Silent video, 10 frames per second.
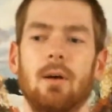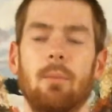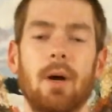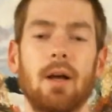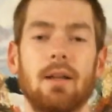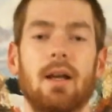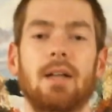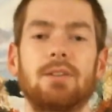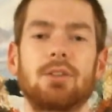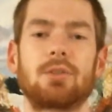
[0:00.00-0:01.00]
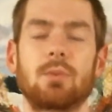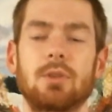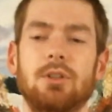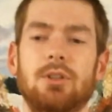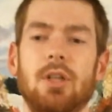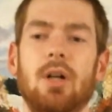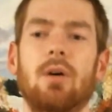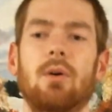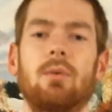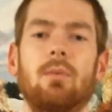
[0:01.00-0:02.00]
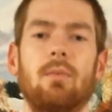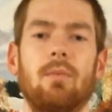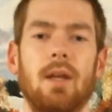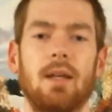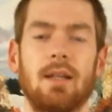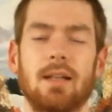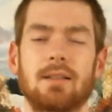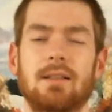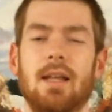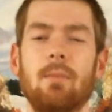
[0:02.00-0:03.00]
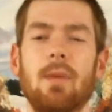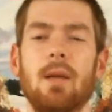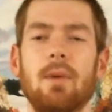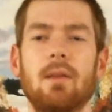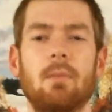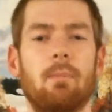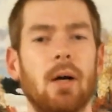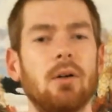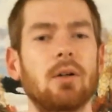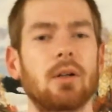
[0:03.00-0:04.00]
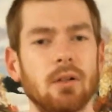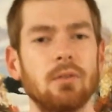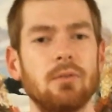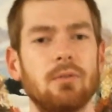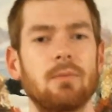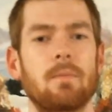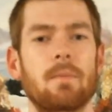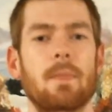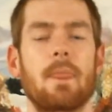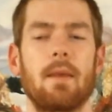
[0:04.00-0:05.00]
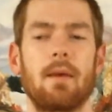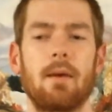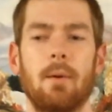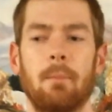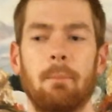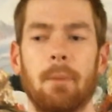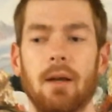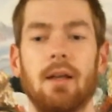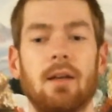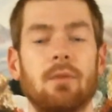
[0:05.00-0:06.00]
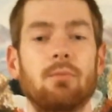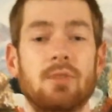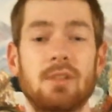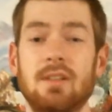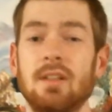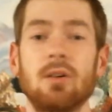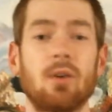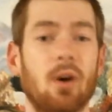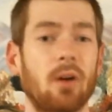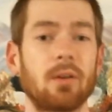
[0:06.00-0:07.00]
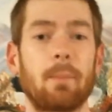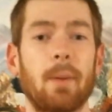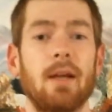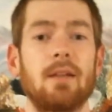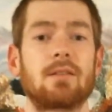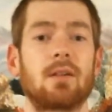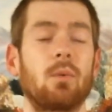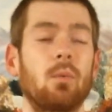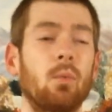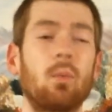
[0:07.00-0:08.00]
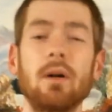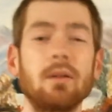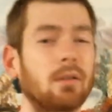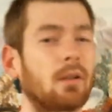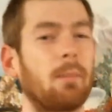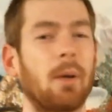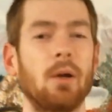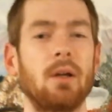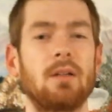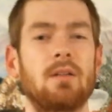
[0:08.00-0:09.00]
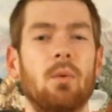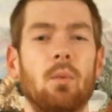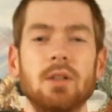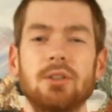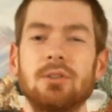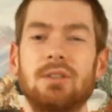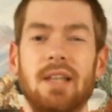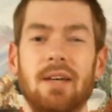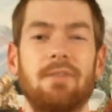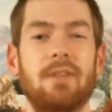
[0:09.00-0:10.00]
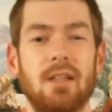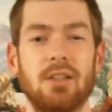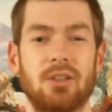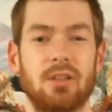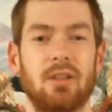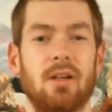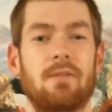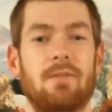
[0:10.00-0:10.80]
But I just want to show that yes, that may be the bell curve, but it still all depends on what you're comparing it to. What's your definition of